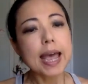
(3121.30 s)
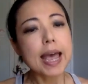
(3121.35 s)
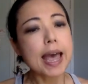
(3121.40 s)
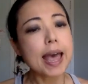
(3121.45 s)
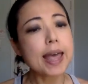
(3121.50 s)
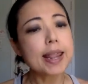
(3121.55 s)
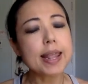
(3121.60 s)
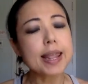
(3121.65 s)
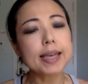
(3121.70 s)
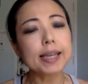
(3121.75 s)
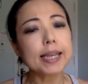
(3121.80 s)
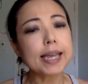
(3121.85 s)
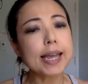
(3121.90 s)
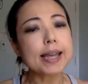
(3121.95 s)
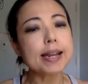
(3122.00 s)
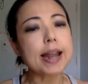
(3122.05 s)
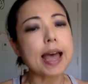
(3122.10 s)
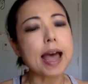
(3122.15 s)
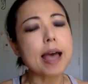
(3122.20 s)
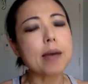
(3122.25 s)
and
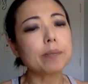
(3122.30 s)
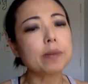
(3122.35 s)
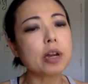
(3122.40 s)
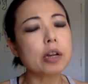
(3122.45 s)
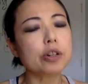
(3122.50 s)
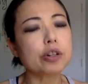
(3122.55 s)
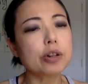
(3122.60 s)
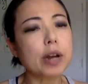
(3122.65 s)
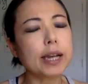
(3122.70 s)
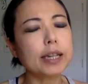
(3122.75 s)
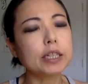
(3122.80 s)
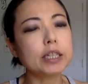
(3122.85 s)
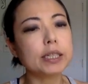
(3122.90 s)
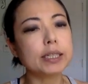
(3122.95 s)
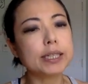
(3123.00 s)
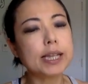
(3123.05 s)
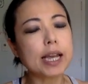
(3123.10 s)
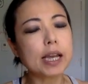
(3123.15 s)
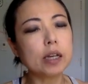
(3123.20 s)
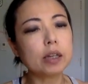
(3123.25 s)
again, I'm not trying to
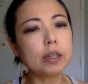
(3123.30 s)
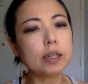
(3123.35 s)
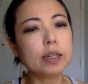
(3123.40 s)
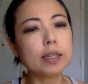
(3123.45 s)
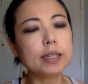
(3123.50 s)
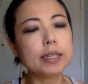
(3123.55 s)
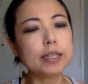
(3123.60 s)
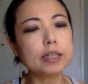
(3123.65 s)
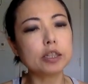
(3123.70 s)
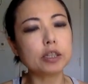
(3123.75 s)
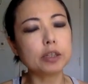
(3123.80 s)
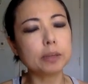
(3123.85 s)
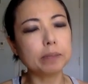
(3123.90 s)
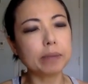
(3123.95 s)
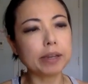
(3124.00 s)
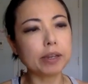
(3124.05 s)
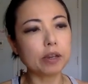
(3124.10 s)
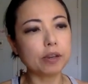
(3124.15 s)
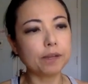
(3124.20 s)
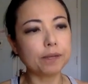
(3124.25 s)
tell you this to
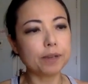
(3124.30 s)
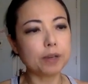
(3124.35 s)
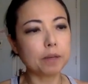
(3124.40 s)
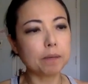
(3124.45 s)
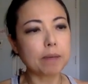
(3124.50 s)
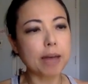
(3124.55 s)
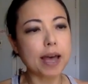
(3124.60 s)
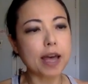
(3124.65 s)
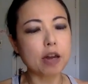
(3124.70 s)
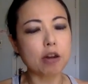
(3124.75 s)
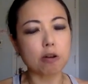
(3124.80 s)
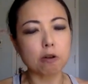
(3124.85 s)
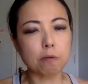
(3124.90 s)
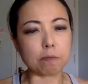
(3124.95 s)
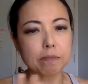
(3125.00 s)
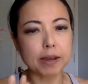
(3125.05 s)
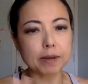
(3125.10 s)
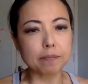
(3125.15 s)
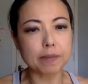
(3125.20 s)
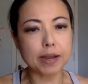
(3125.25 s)
make you feel bad or
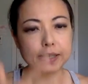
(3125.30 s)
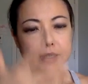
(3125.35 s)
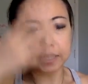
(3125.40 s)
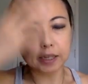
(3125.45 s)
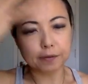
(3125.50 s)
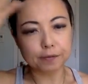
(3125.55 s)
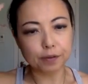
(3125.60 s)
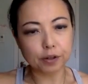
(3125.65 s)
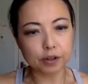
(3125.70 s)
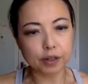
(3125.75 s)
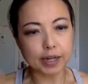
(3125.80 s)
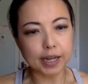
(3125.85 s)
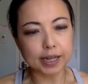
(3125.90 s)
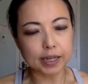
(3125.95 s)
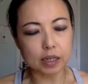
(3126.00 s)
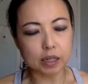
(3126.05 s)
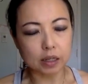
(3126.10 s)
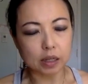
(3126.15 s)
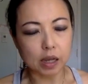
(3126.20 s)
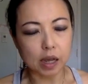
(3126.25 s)
make myself look like
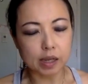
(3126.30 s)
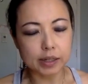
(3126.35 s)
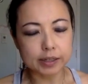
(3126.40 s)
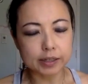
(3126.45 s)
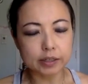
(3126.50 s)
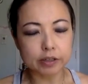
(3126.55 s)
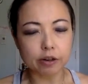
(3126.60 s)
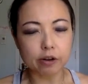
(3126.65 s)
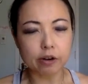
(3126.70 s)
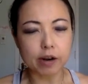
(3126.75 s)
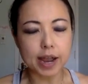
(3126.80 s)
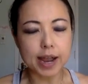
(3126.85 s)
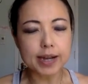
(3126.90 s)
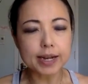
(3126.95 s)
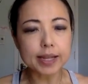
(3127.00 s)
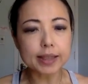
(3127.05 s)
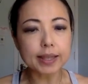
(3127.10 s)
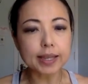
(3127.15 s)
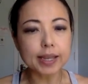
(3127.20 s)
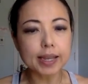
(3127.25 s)
a goddess or
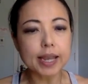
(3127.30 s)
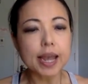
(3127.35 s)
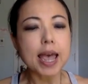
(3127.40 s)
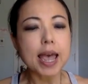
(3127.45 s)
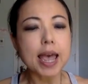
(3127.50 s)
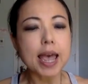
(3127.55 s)
anything.